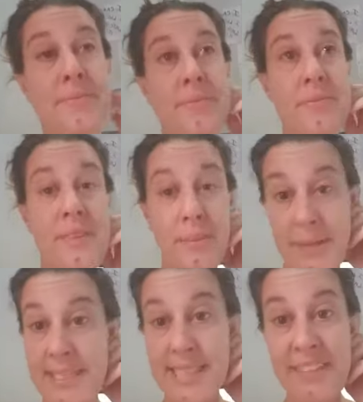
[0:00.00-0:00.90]

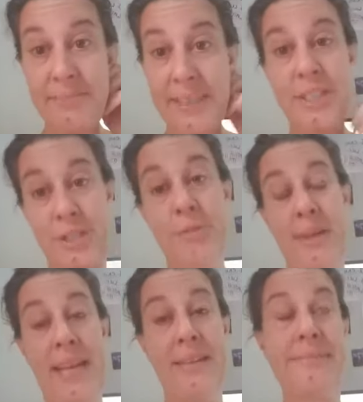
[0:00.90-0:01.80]
Because I've been too
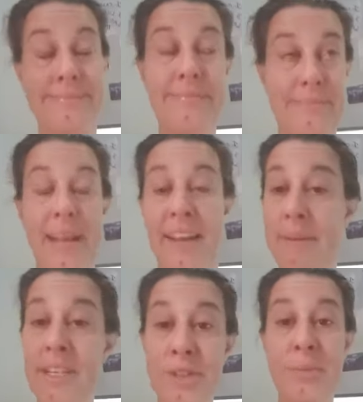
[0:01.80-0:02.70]
me. I've been
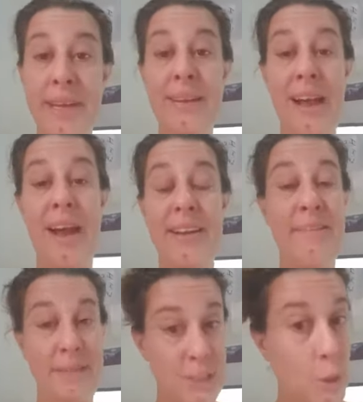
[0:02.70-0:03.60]
too me a lot. I've
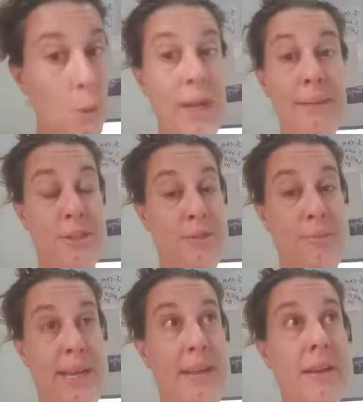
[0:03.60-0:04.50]
been told I'm too
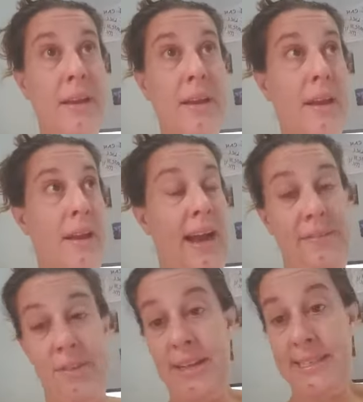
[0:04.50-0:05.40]
me. I've
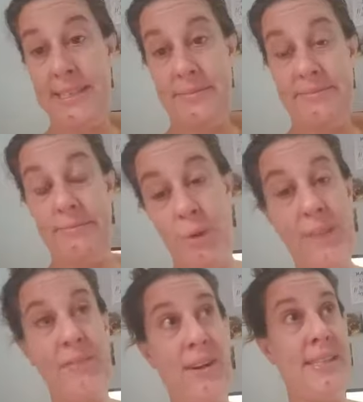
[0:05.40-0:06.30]
lost
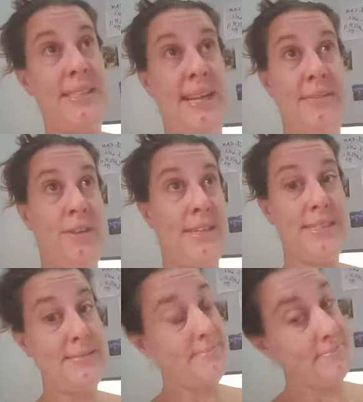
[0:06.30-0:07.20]
boyfriends. I've lost
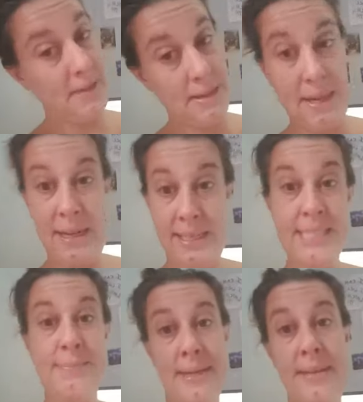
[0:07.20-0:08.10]
a
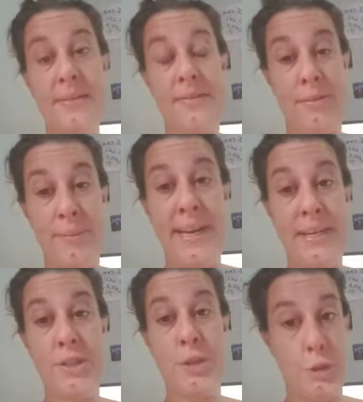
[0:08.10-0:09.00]
husband for
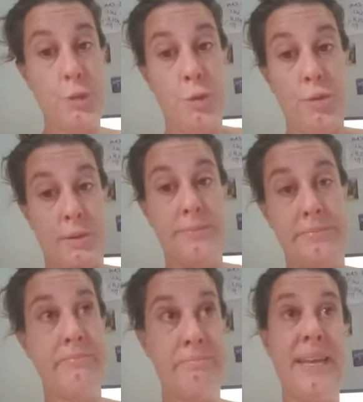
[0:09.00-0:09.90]
being too
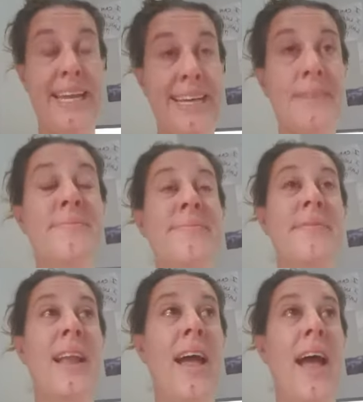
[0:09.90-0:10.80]
me.
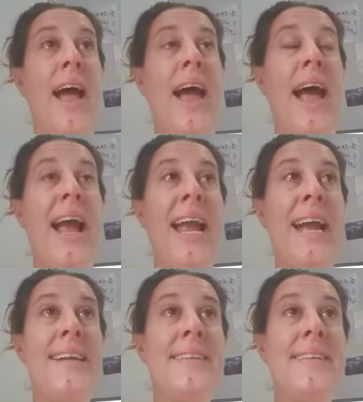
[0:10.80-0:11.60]
And